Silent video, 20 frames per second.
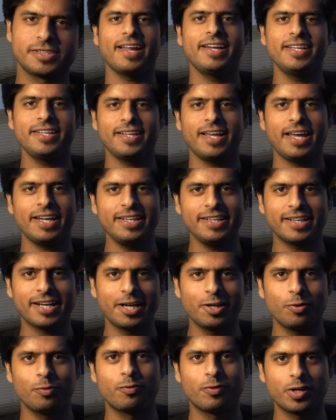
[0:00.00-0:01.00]
Any any
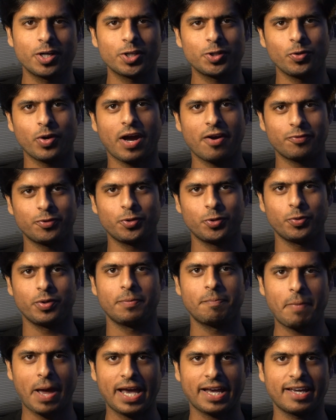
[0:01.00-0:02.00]
kind of work you have to do
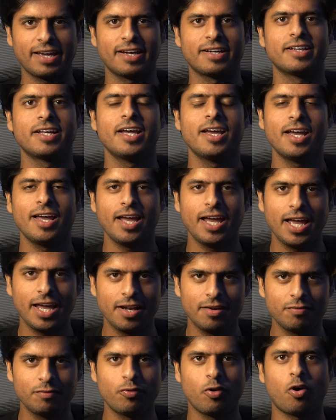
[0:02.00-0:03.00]
in back end
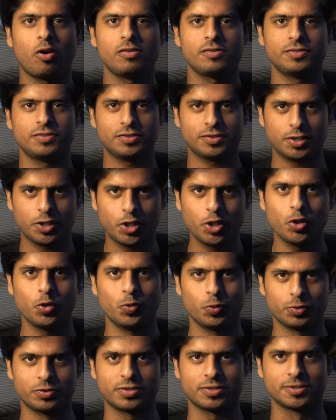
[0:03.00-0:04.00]
involves
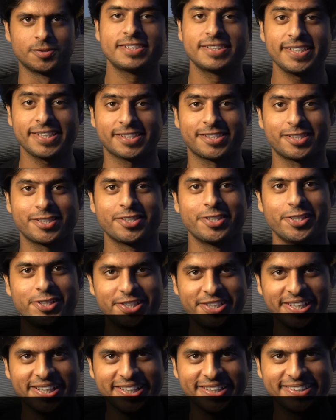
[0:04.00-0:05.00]
queues. Six,
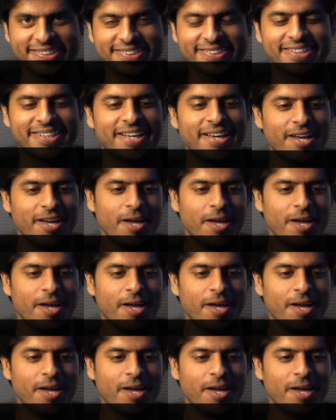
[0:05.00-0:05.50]
trees.